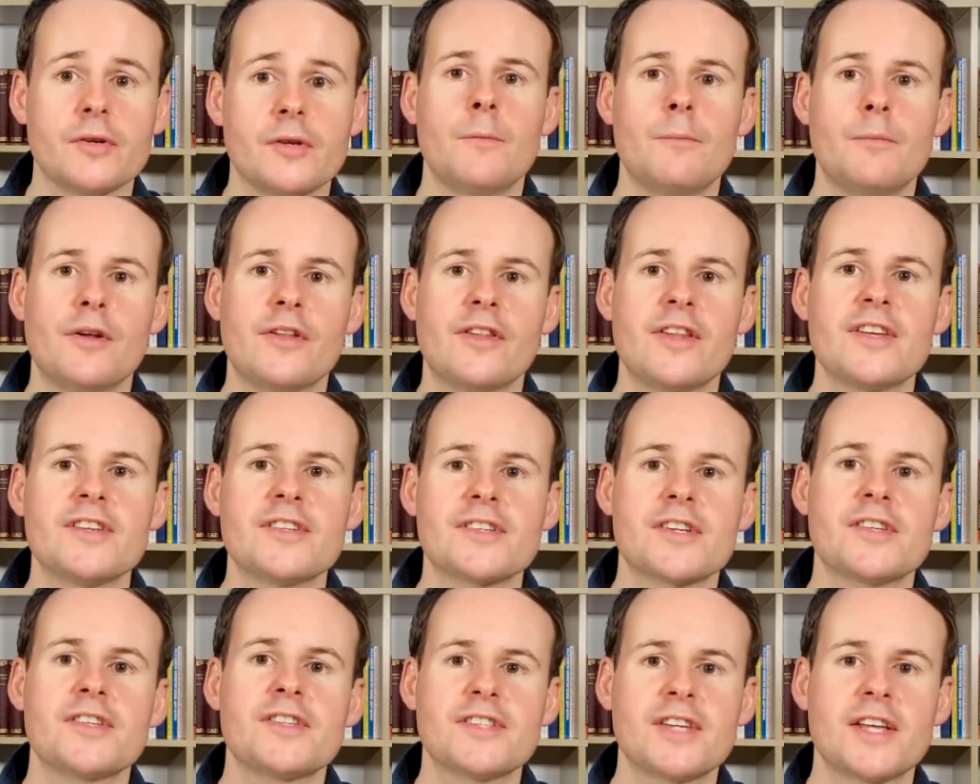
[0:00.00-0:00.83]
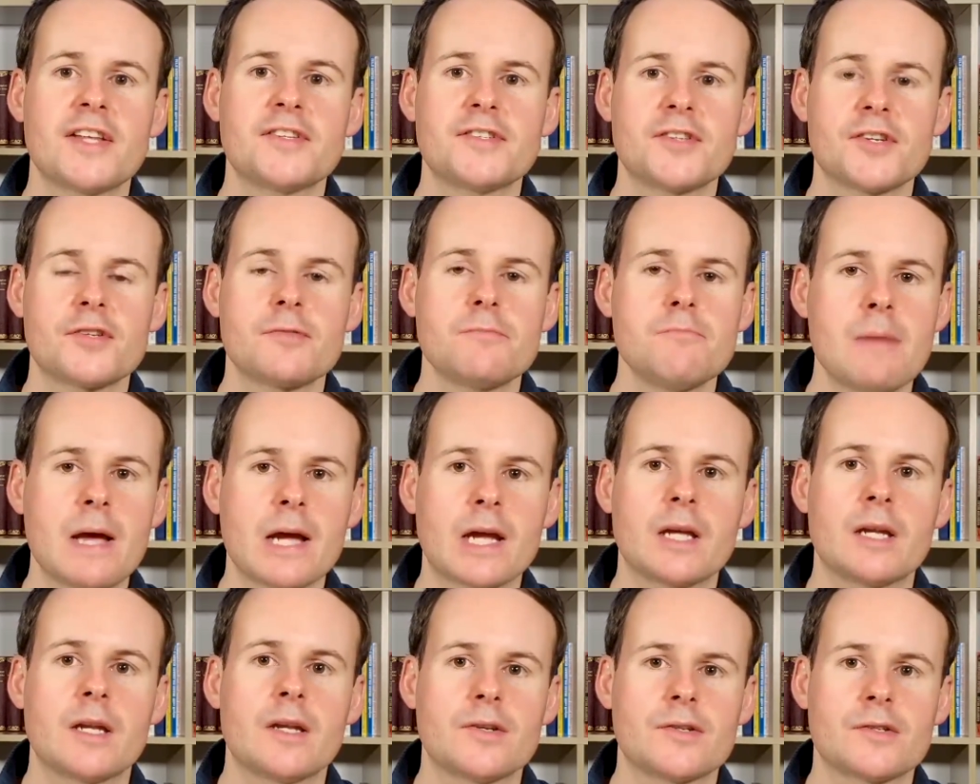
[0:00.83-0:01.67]
But this consensus
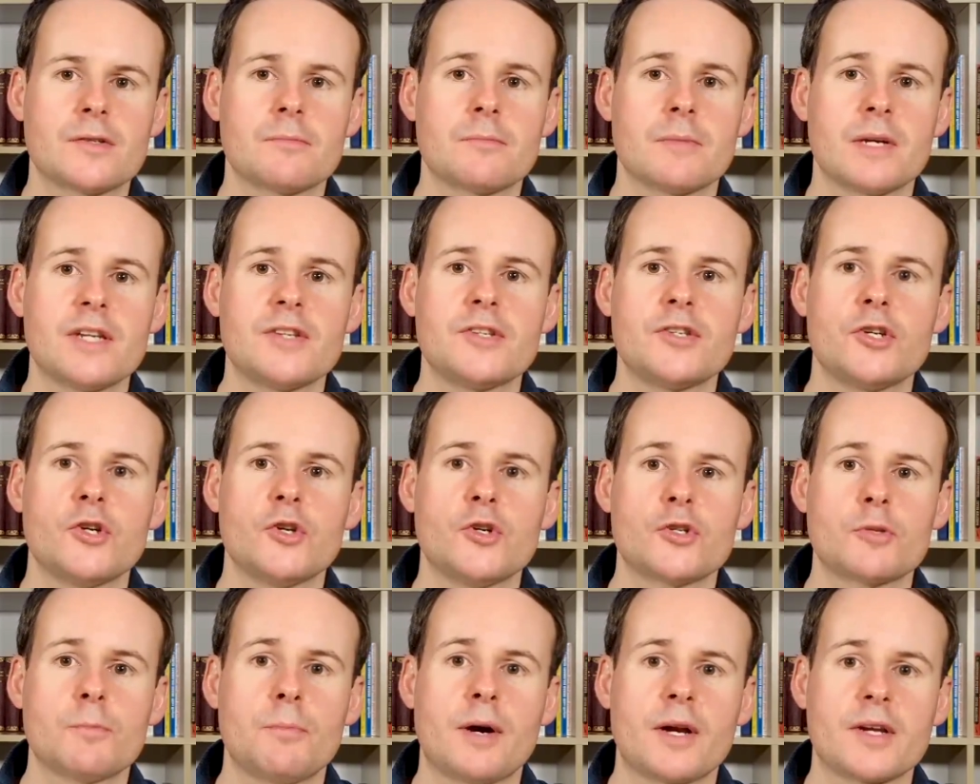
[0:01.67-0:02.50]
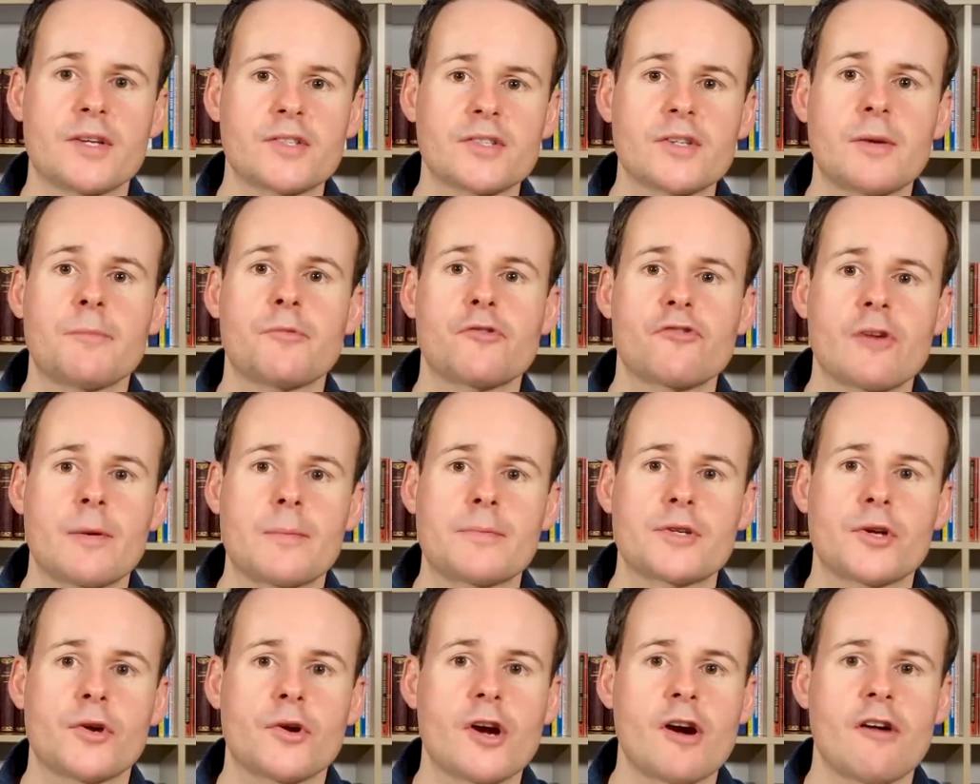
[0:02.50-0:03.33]
mechanism is used by some
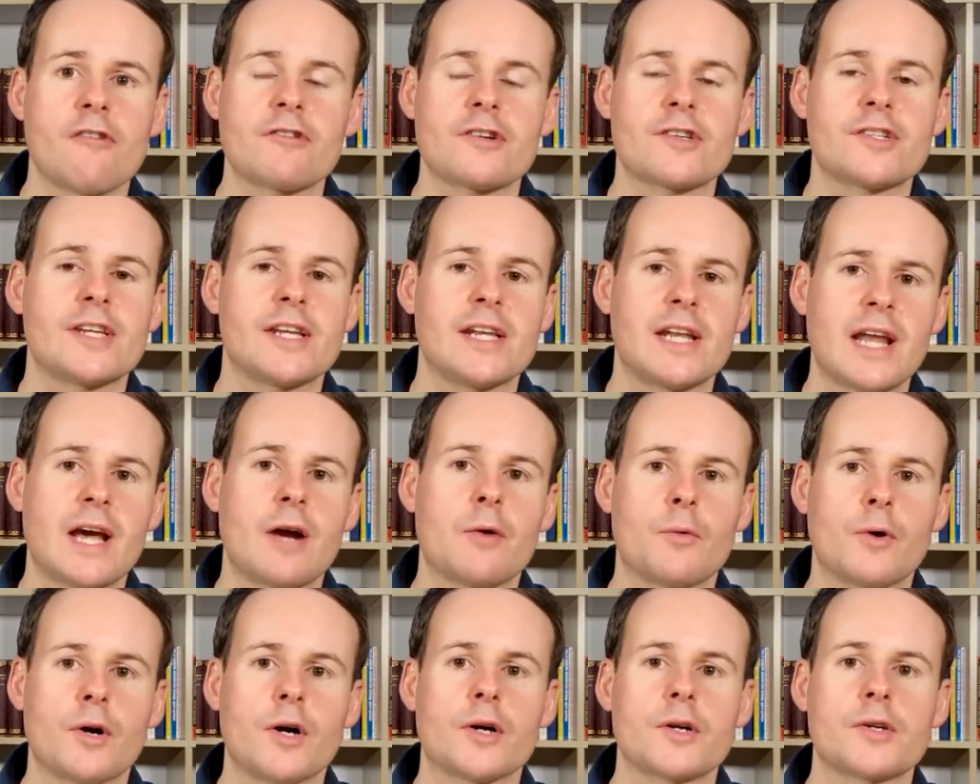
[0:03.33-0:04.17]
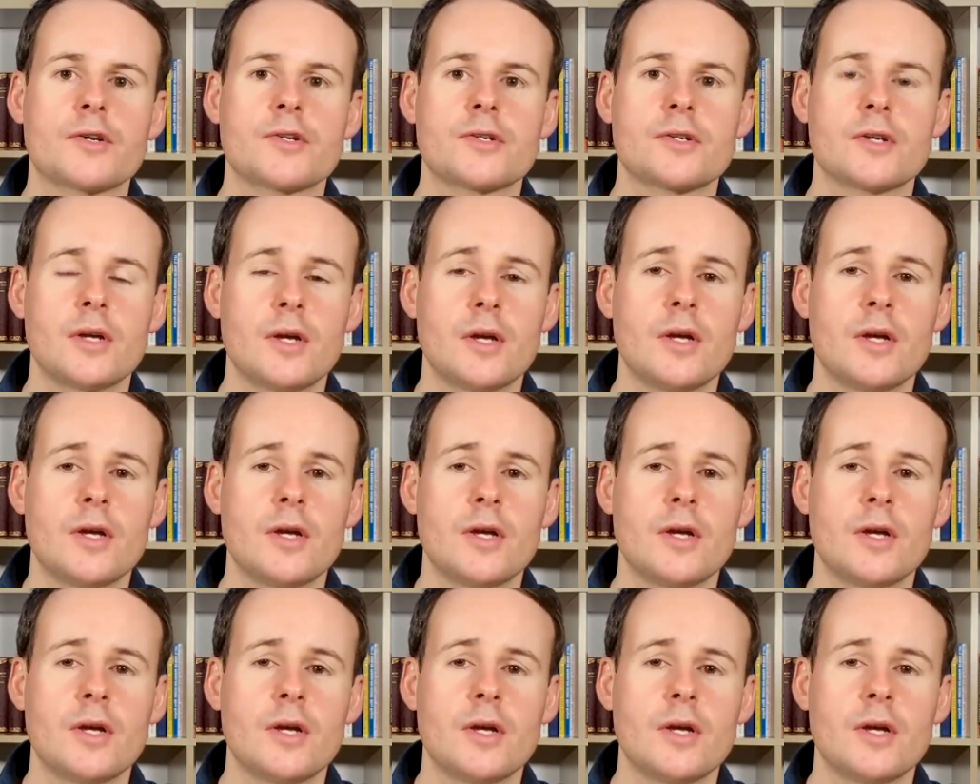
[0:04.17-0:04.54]
cryptocurrency networks